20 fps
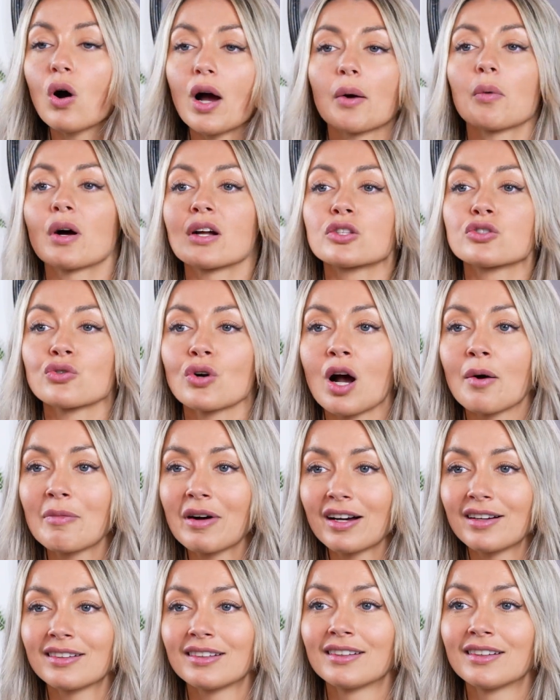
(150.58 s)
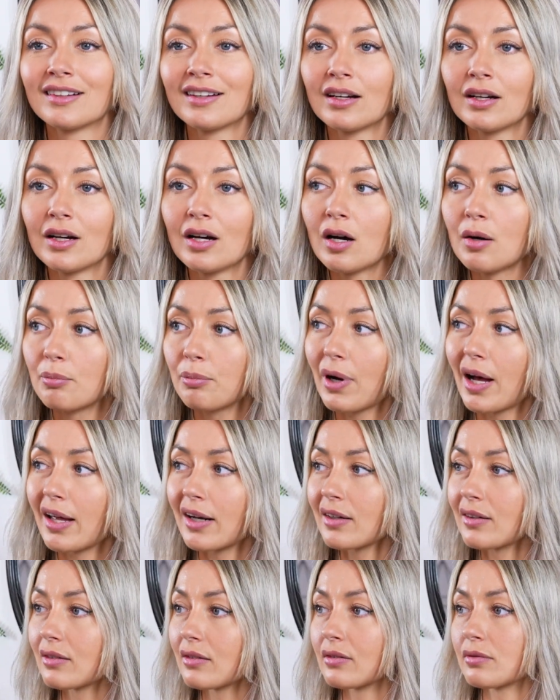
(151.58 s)
oh, I want drama.
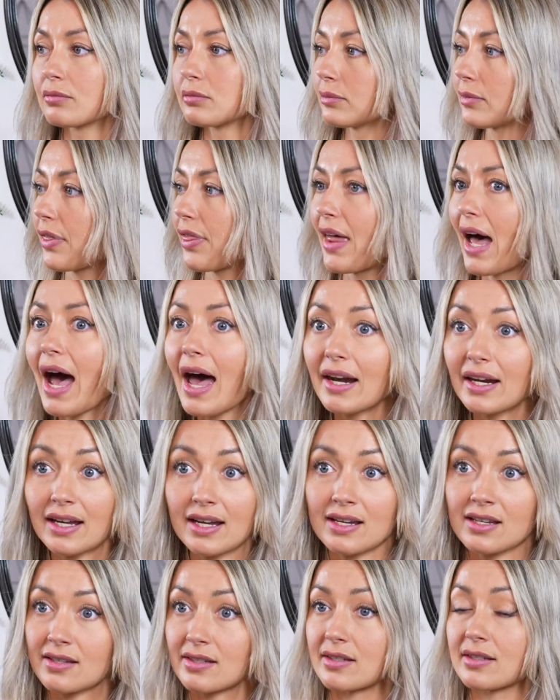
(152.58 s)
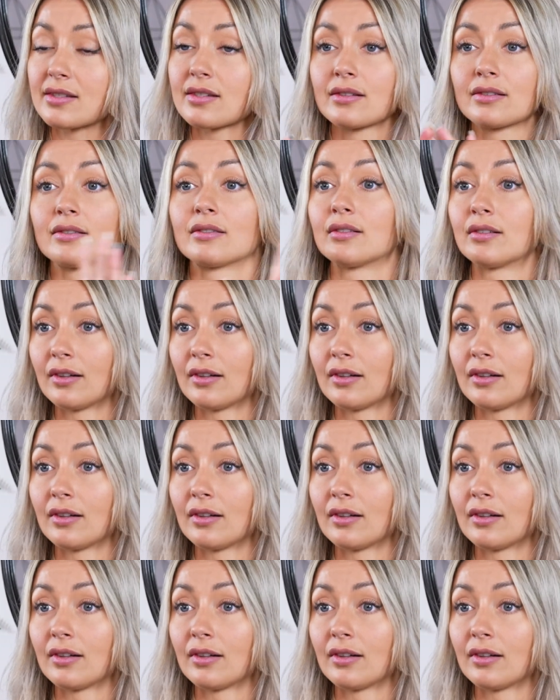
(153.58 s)
But there's